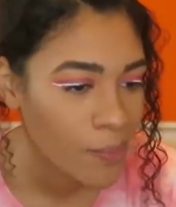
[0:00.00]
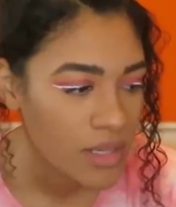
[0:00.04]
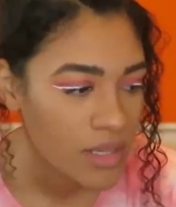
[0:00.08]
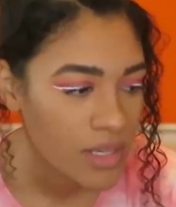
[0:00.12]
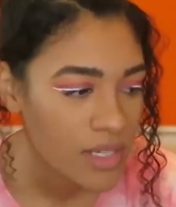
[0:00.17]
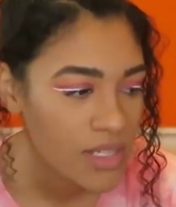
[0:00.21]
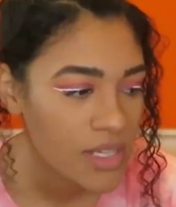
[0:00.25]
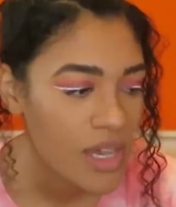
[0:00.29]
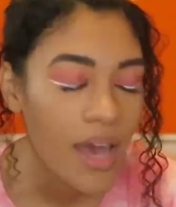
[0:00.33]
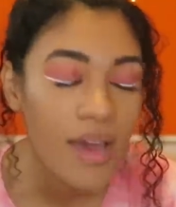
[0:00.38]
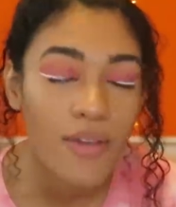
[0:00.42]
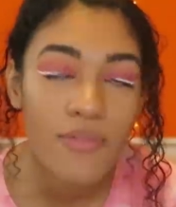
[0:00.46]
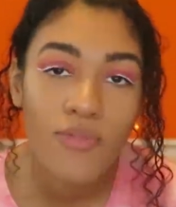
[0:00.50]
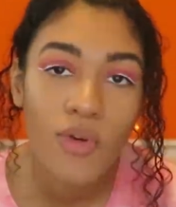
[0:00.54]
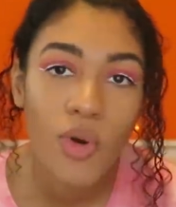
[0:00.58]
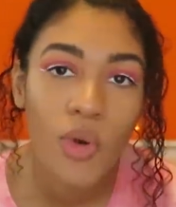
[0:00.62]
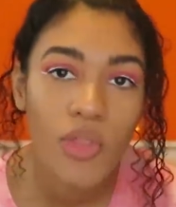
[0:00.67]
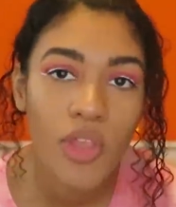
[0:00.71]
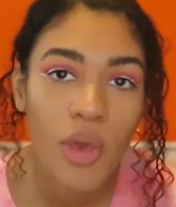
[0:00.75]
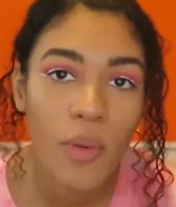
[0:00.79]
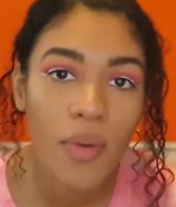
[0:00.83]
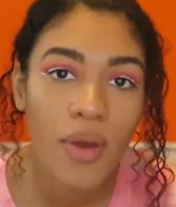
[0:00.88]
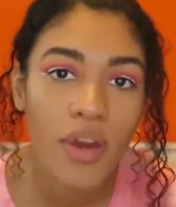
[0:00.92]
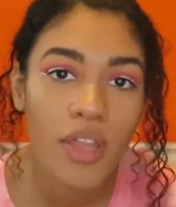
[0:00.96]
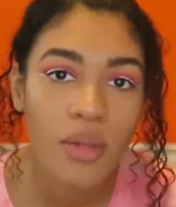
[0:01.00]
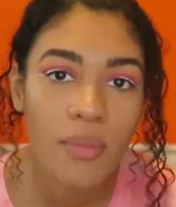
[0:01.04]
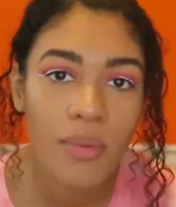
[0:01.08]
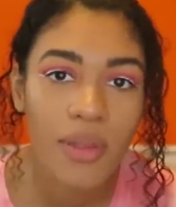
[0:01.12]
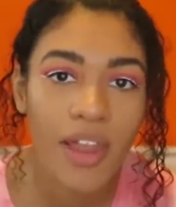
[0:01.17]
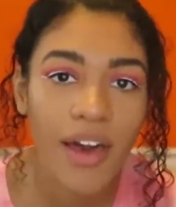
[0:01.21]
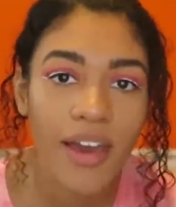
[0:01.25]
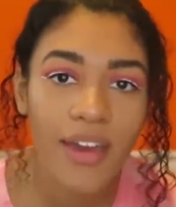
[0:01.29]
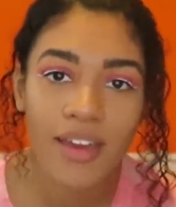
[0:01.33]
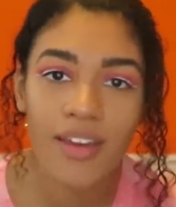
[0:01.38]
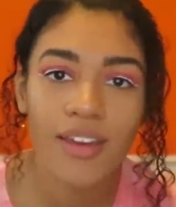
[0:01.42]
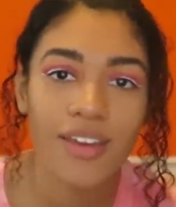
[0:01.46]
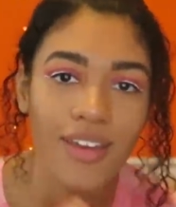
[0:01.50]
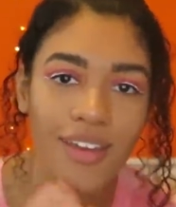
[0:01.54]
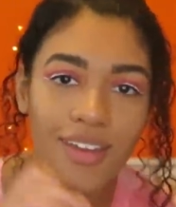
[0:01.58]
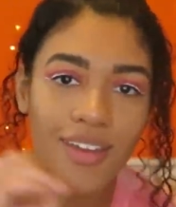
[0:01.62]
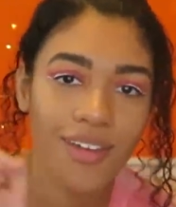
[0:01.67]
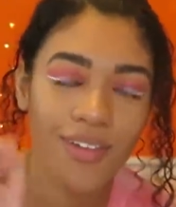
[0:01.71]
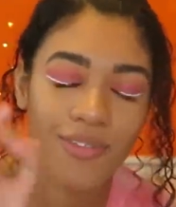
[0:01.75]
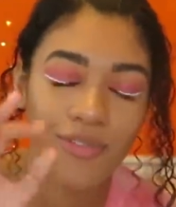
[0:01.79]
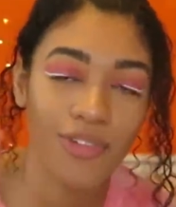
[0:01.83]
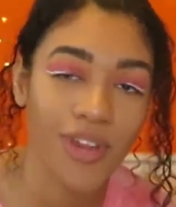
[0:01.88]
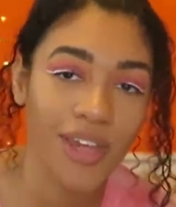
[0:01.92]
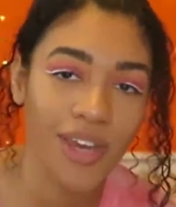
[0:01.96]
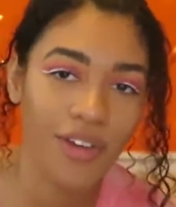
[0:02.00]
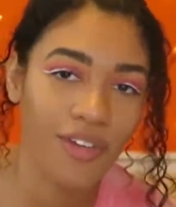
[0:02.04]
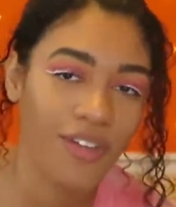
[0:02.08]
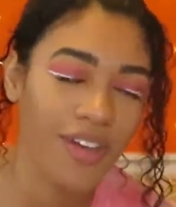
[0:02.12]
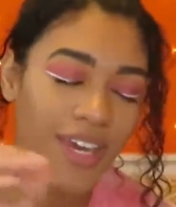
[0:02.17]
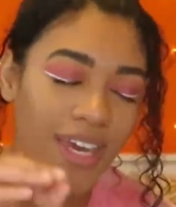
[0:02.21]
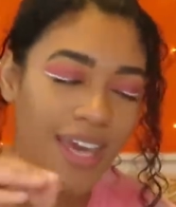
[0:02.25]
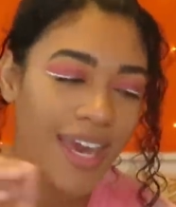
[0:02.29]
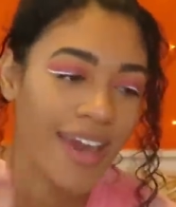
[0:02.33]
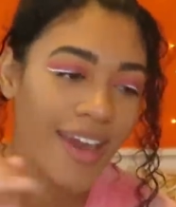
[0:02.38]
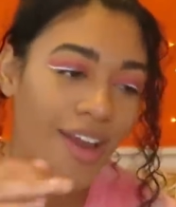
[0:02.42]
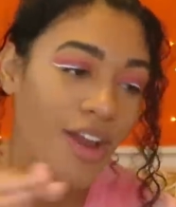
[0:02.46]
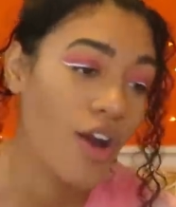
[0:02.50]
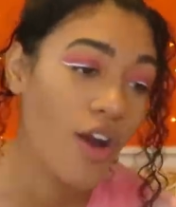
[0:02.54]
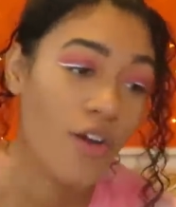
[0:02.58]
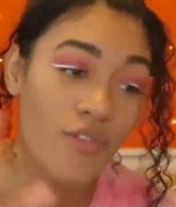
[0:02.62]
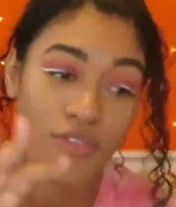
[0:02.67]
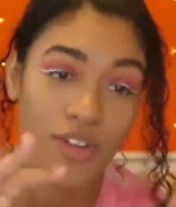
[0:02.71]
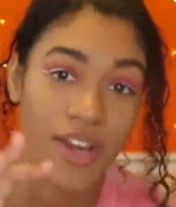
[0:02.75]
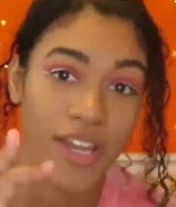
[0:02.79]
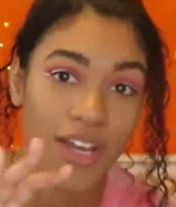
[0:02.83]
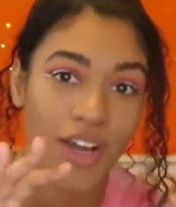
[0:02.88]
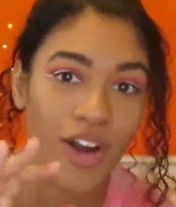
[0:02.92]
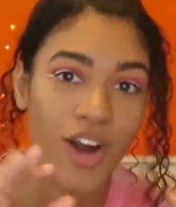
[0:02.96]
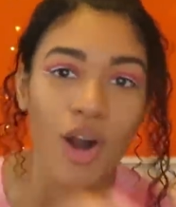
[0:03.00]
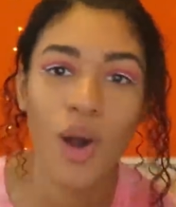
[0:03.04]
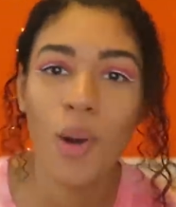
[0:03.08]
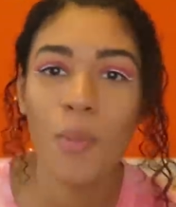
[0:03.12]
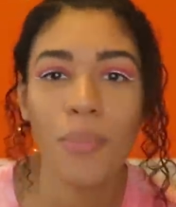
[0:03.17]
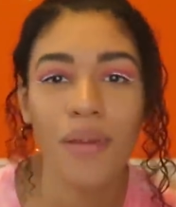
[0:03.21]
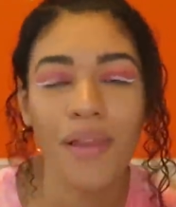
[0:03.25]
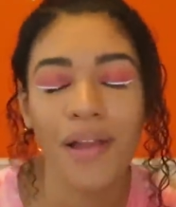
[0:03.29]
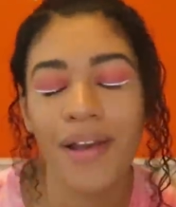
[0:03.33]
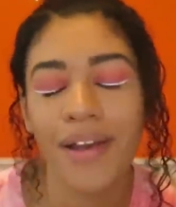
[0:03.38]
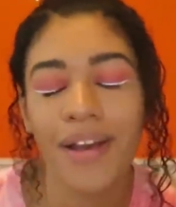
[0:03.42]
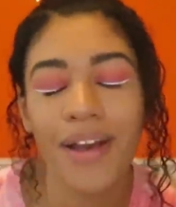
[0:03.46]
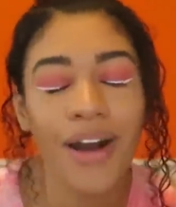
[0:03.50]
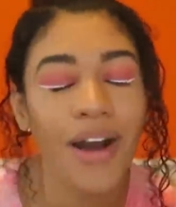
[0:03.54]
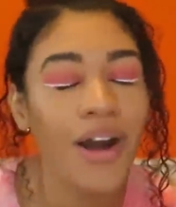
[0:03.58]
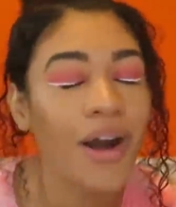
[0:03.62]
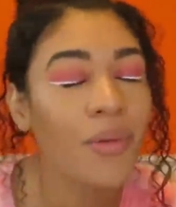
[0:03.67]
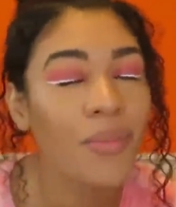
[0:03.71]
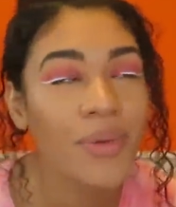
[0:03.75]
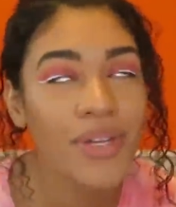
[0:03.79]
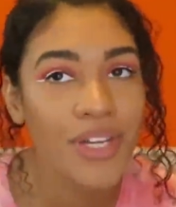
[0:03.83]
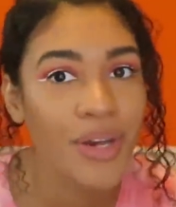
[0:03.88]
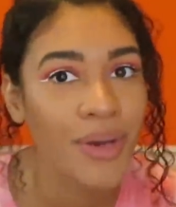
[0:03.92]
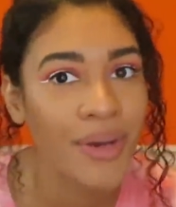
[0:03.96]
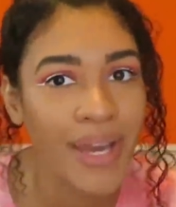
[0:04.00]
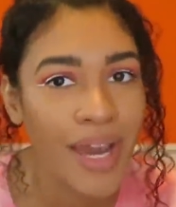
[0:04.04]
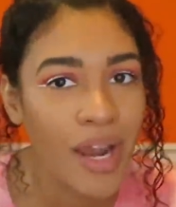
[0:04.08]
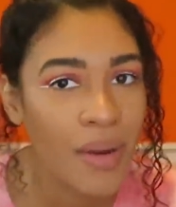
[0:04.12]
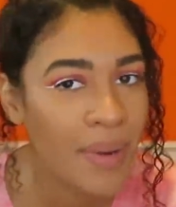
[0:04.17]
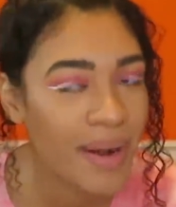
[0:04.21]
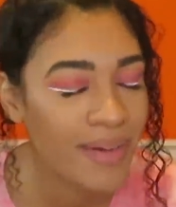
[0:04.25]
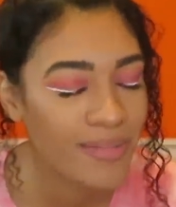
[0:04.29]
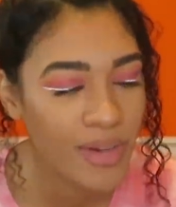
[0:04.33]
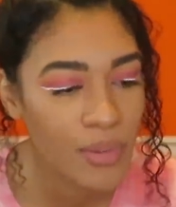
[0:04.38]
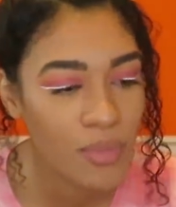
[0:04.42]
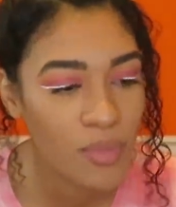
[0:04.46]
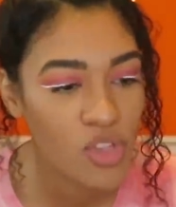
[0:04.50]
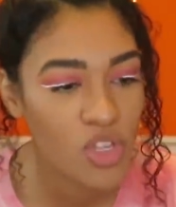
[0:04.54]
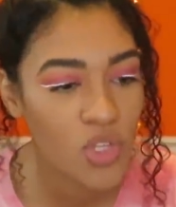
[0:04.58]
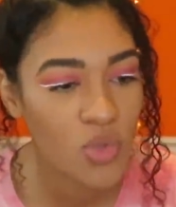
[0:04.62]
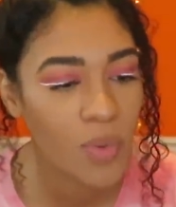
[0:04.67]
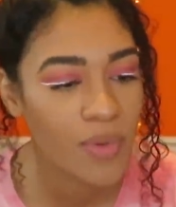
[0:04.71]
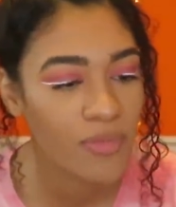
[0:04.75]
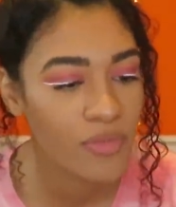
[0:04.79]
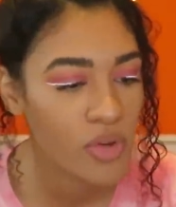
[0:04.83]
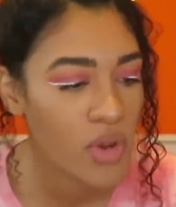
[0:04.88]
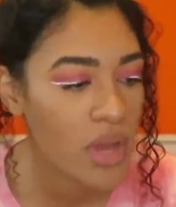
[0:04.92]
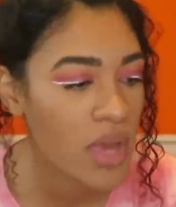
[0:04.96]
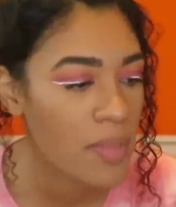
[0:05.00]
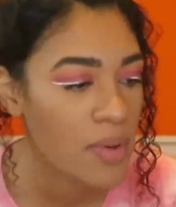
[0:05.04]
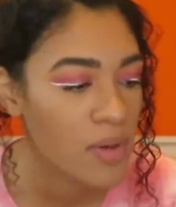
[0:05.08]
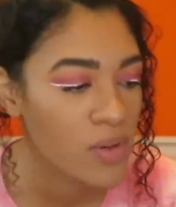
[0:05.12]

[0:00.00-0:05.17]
Because I thought they were going to be, like, flickering it and covering it up, like, oh, we don't care about Finn, we just want Fruity